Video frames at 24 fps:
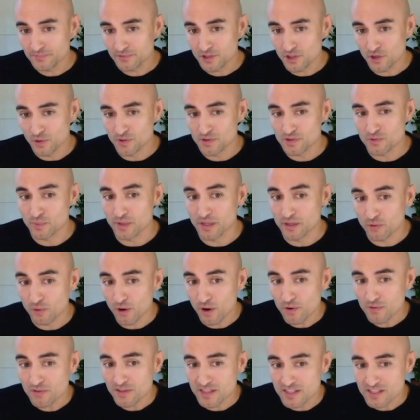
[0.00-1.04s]
So as we
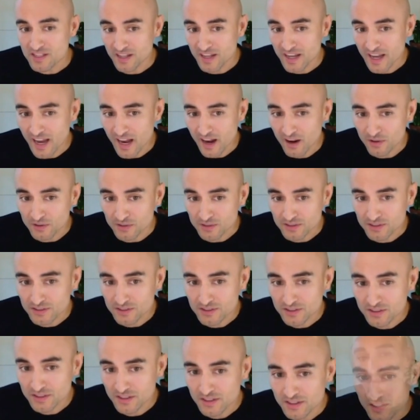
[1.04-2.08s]
grow these
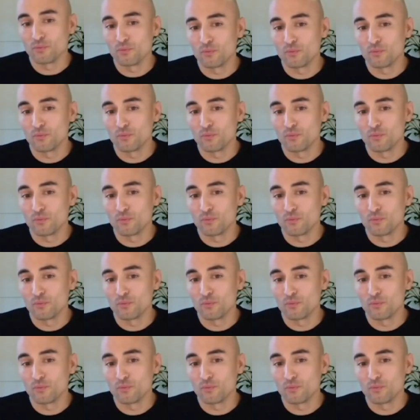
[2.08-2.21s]
accounts,